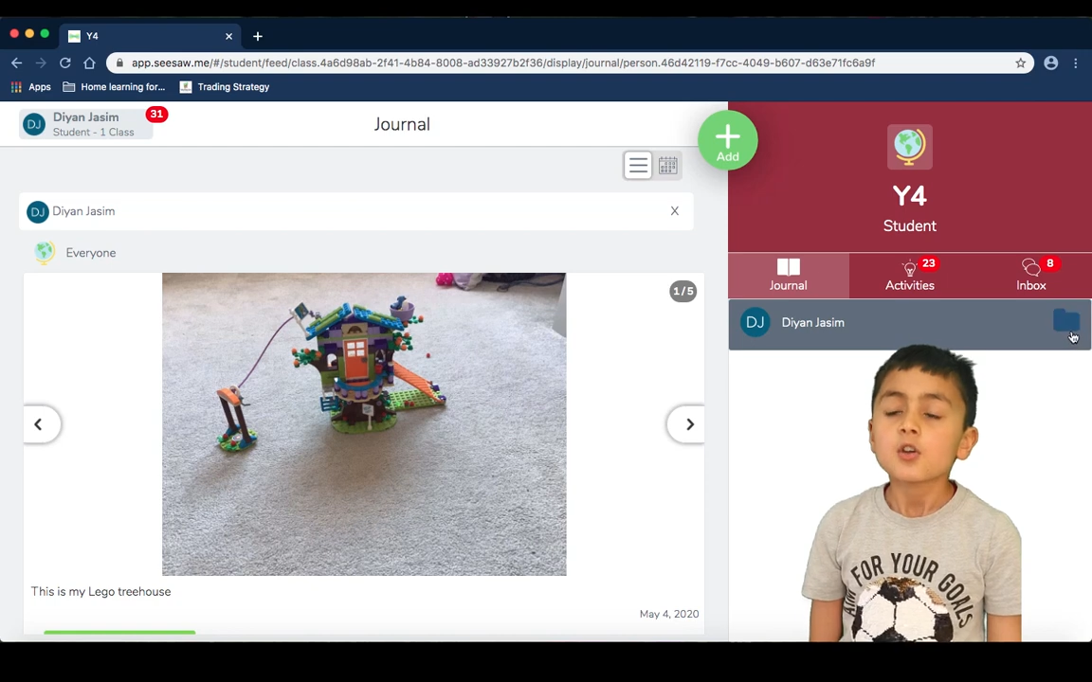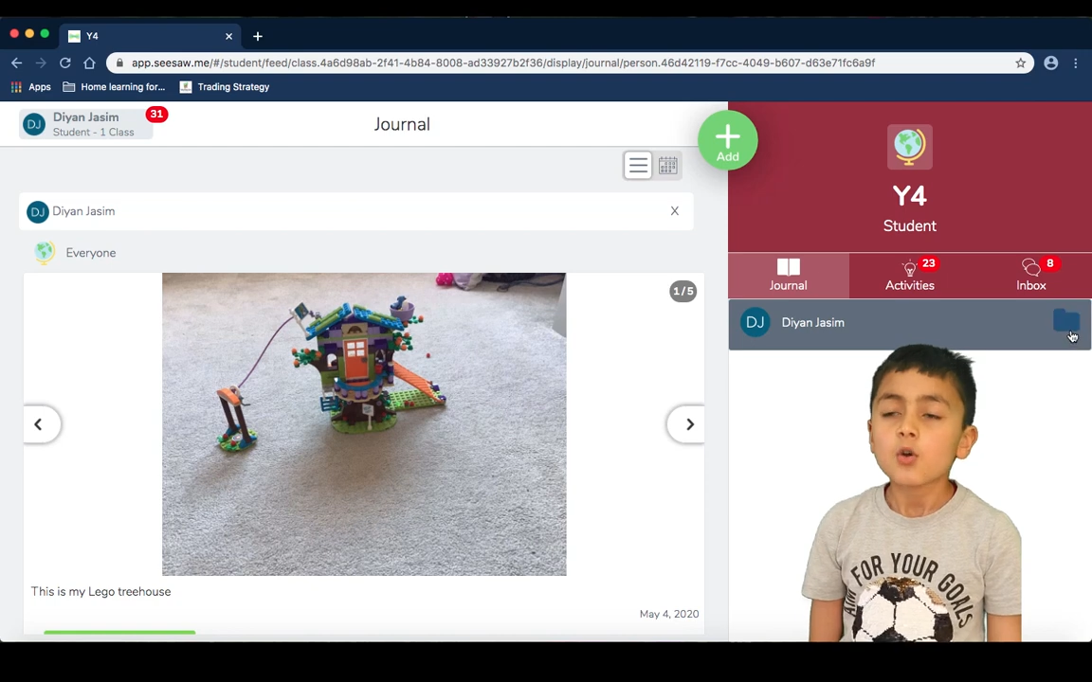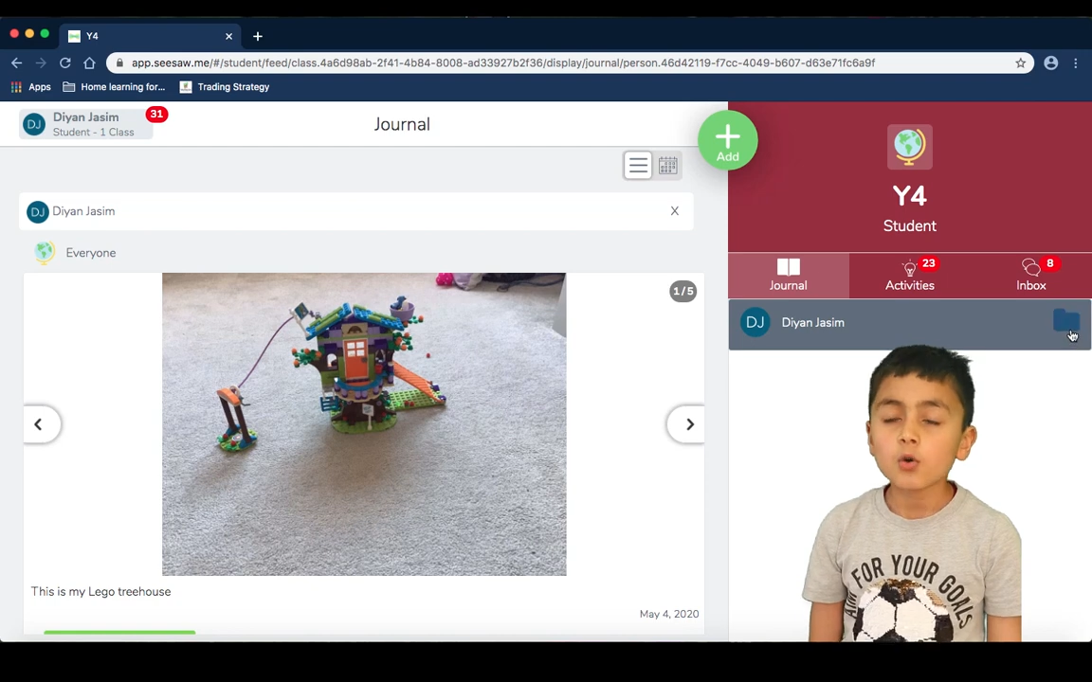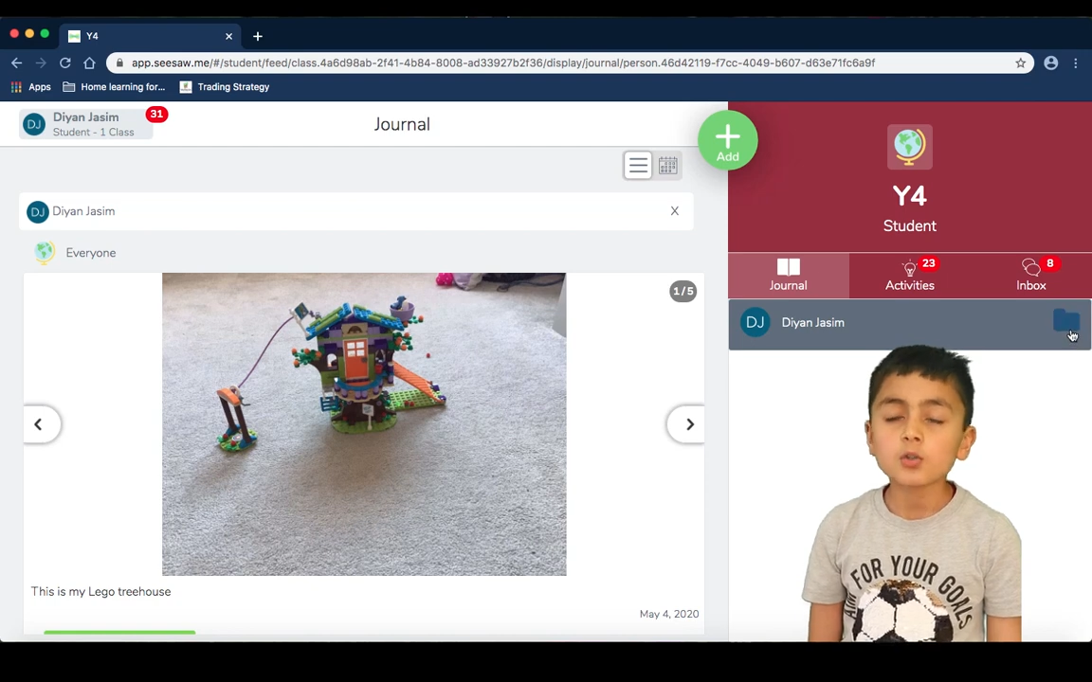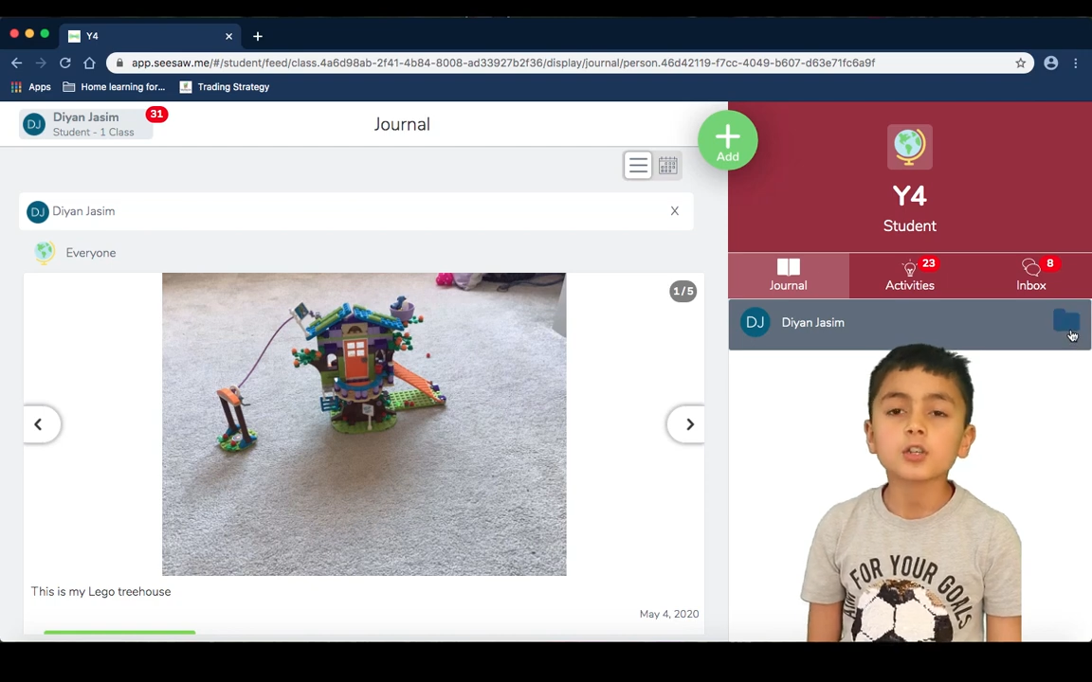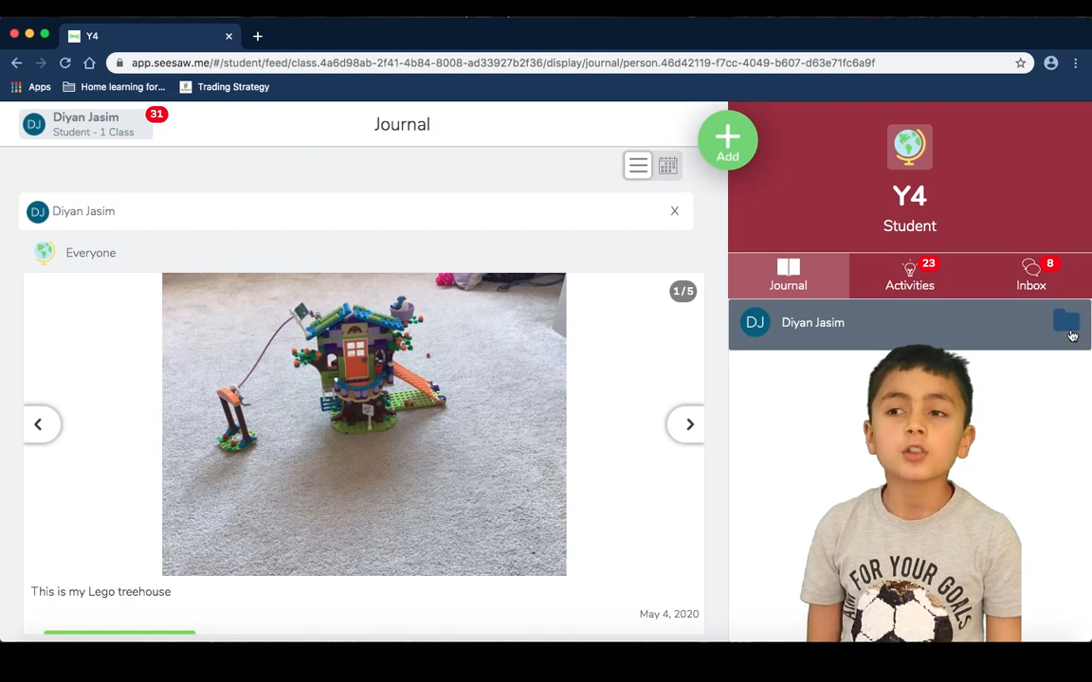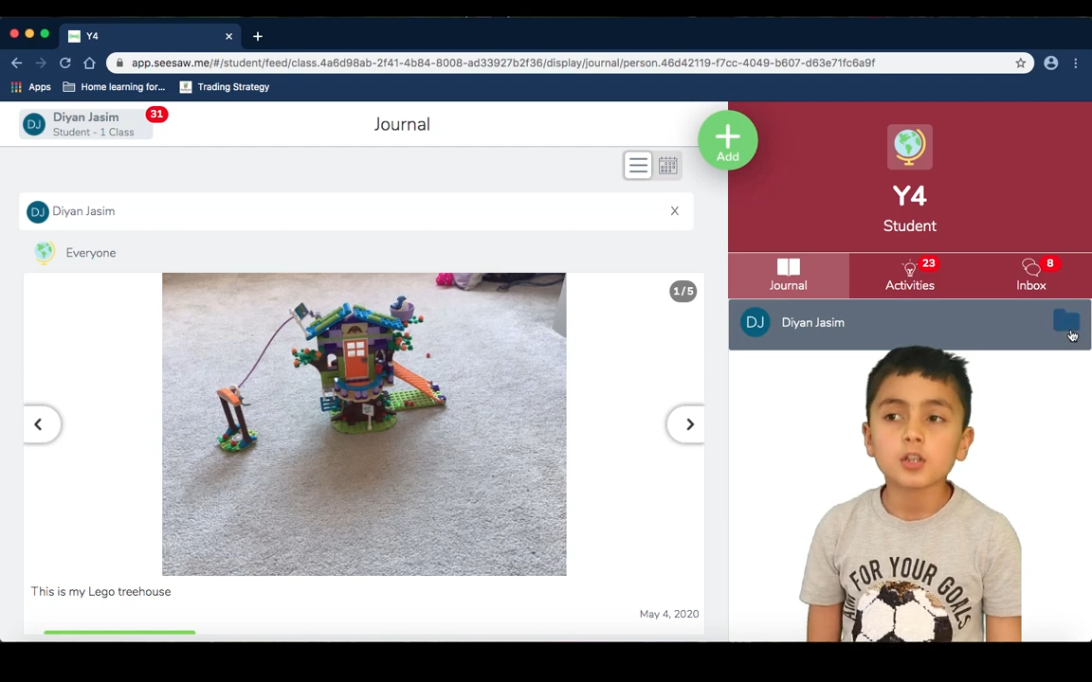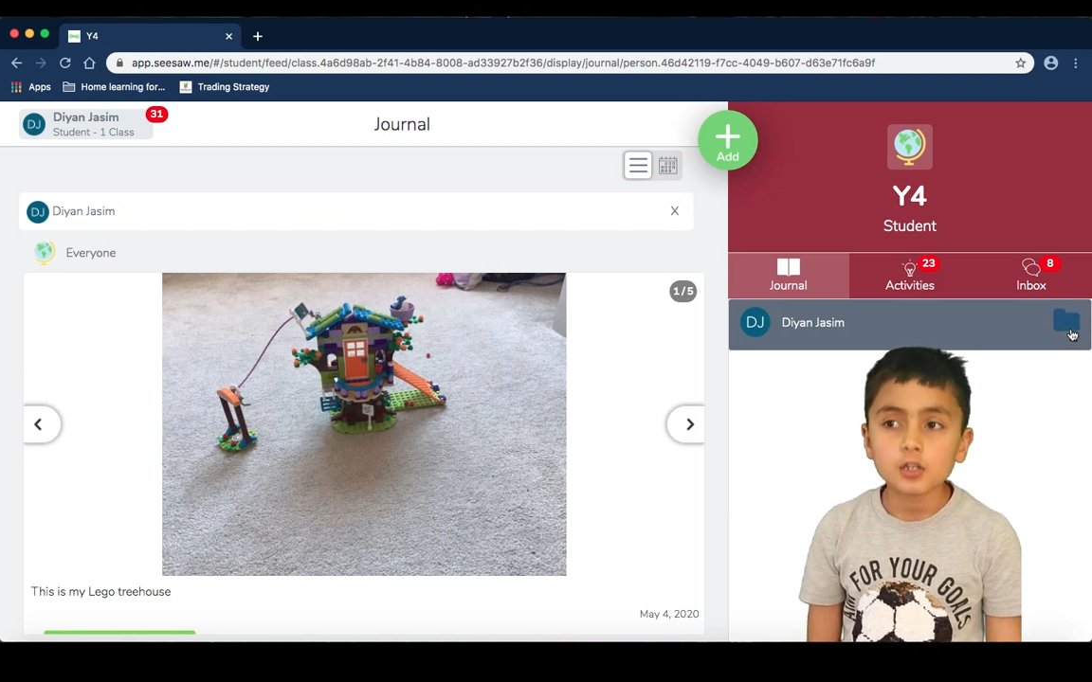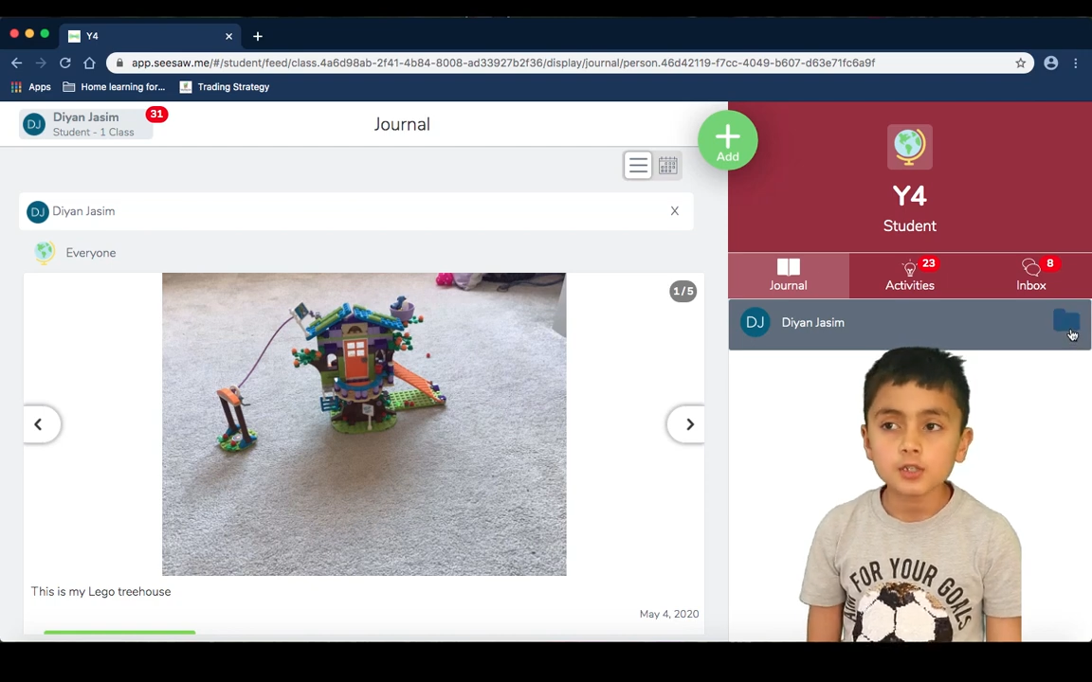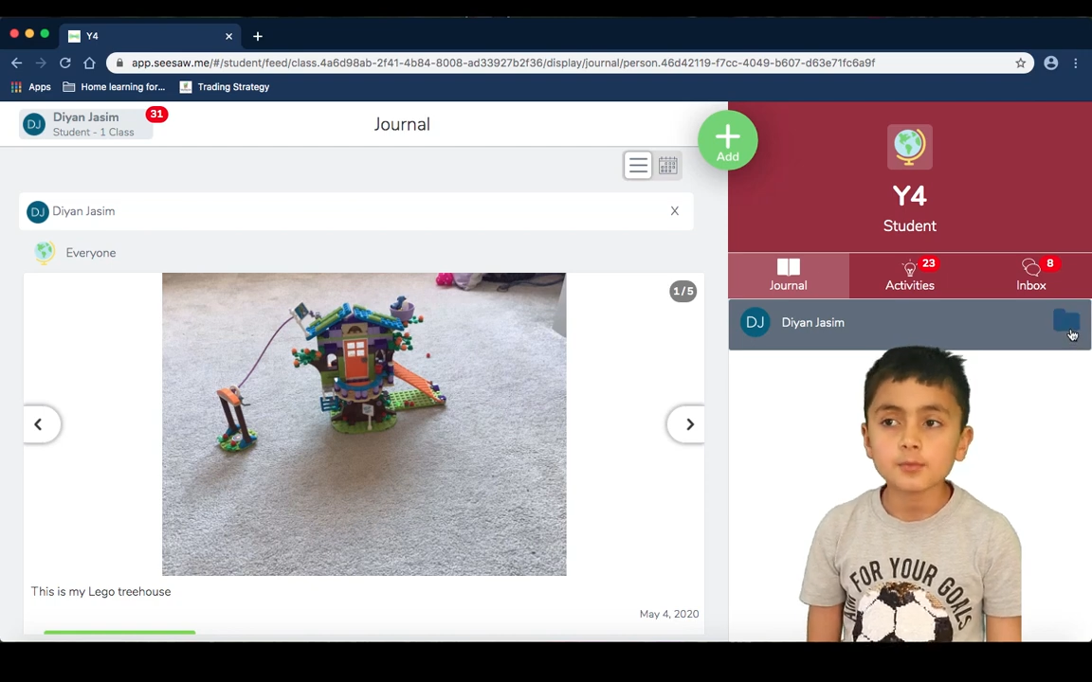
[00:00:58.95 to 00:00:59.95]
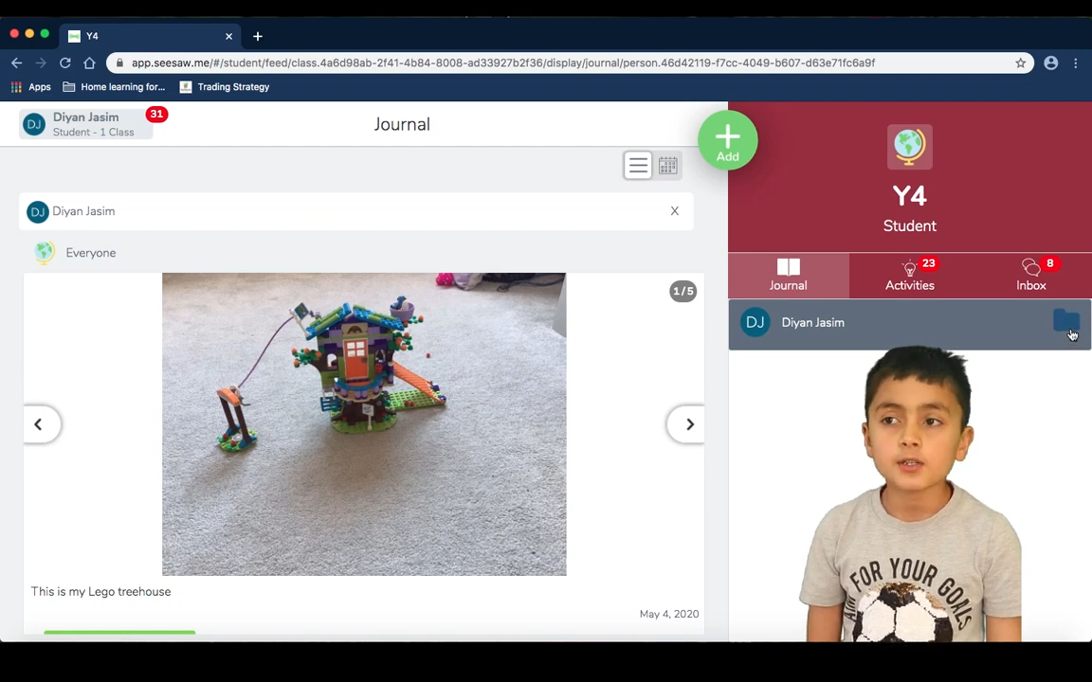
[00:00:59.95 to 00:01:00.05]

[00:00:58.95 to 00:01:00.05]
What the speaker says: all your learning